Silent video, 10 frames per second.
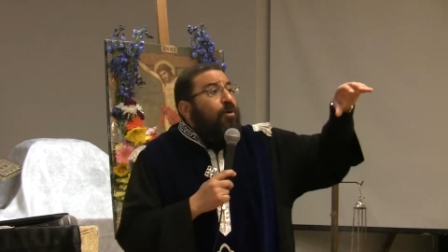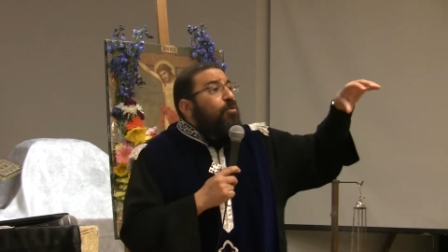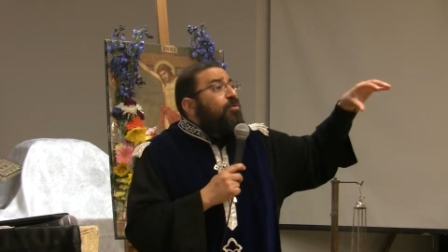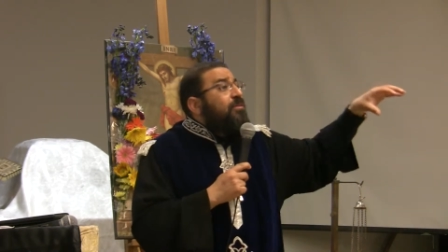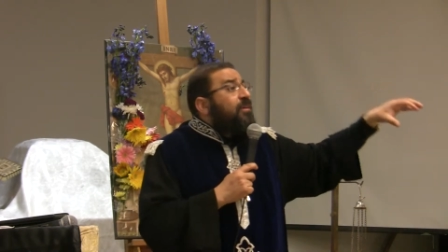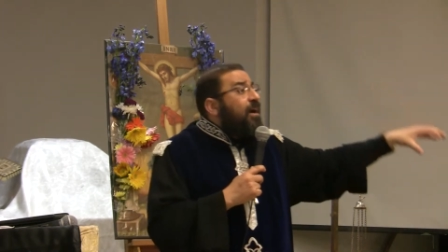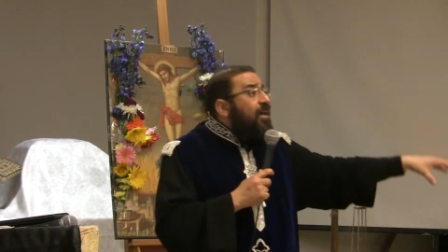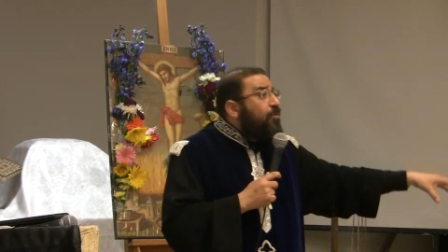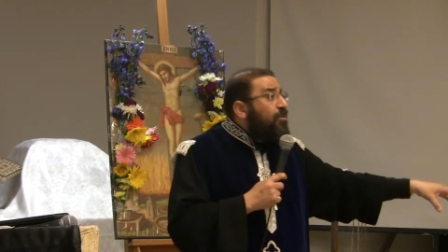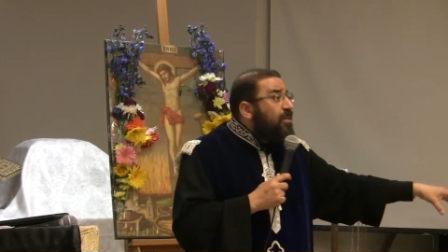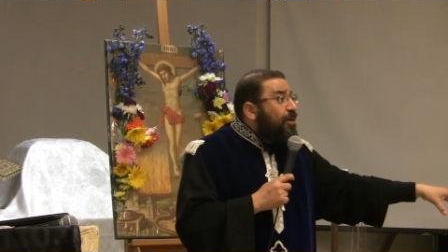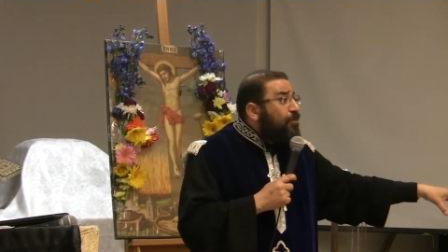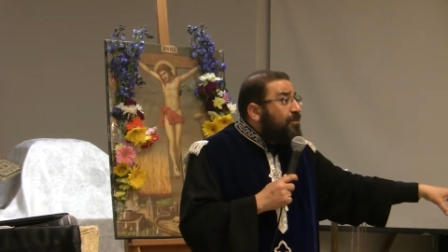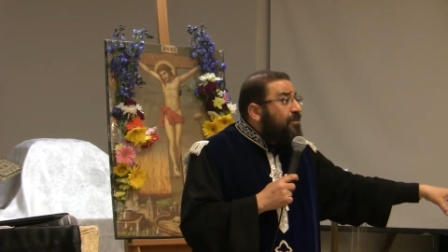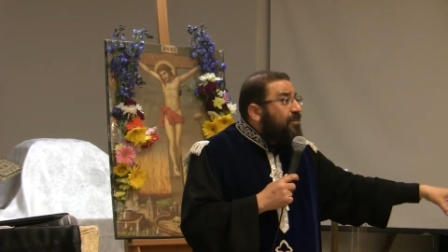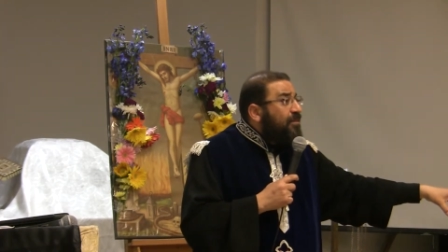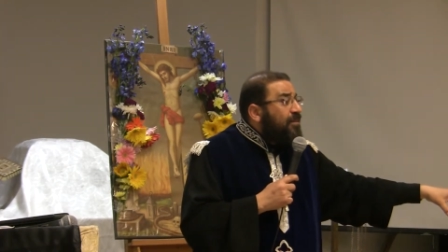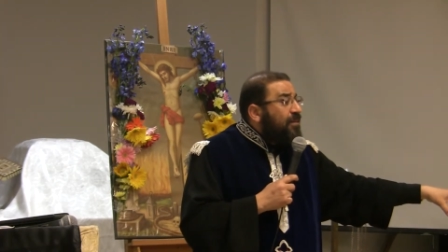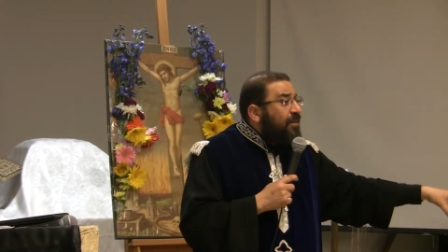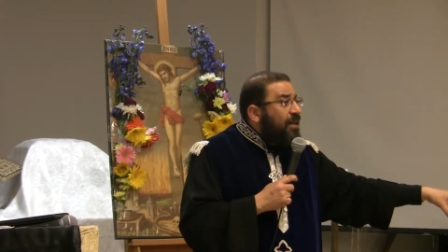or die without
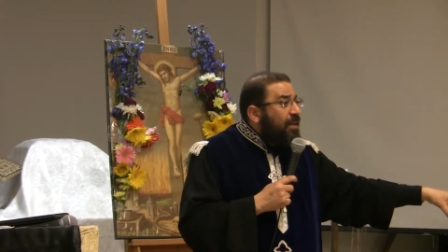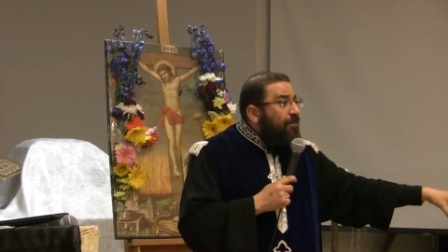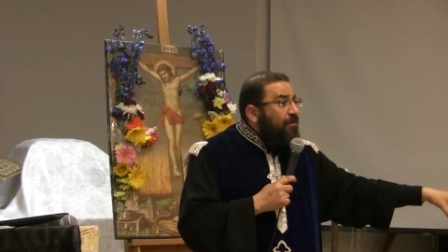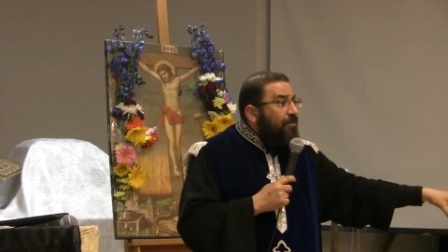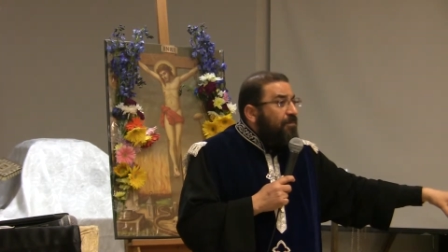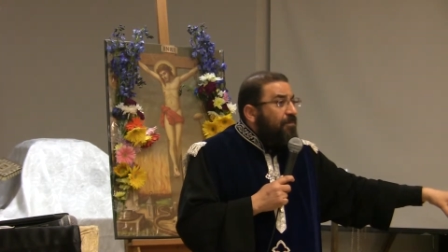Him.